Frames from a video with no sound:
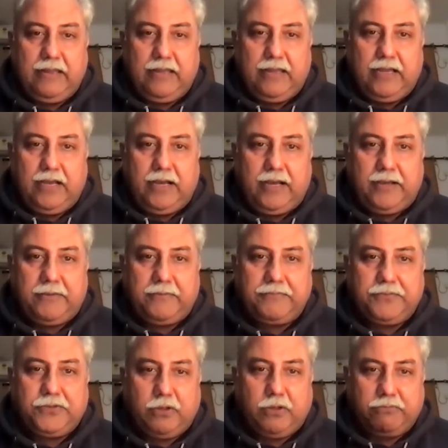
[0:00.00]

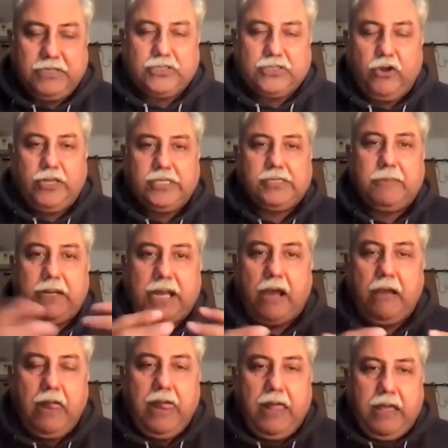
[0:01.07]
So I'm just curious about
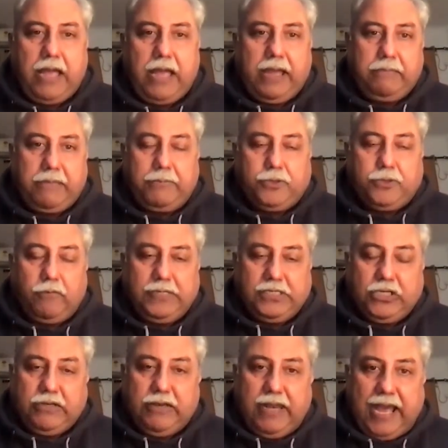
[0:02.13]
how, and I'm sure when
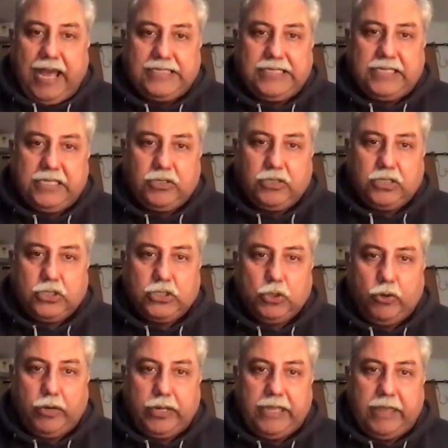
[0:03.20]
she realized that this was a
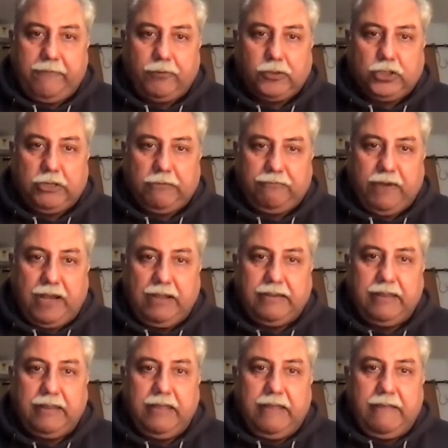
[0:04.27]
story, therefore she felt
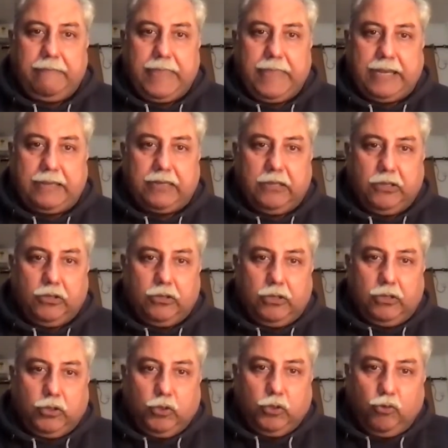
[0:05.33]
that
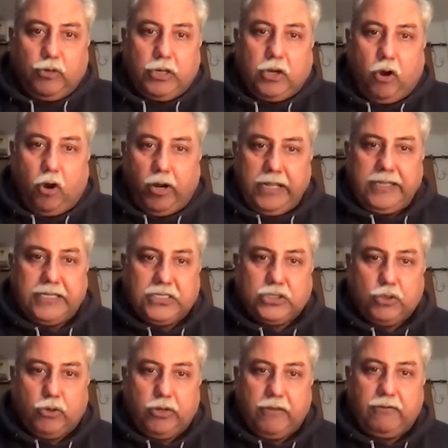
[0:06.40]
your recording the
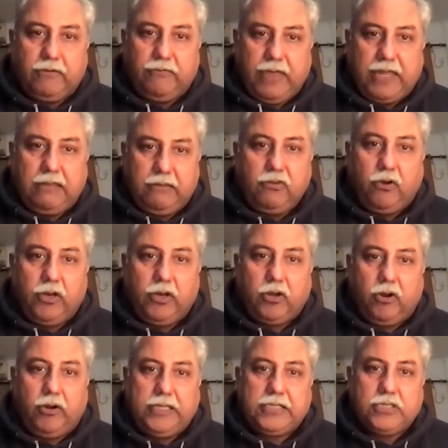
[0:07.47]
story was
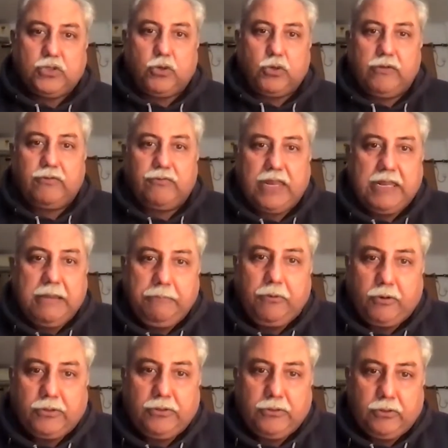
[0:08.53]
very
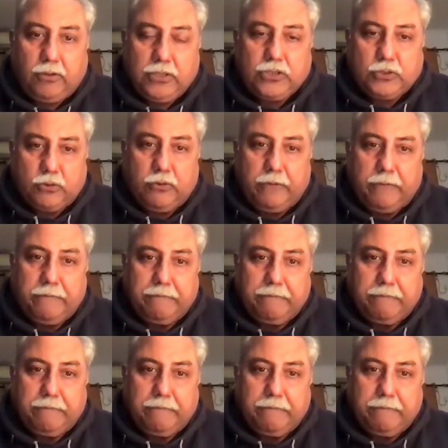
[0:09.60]
important also.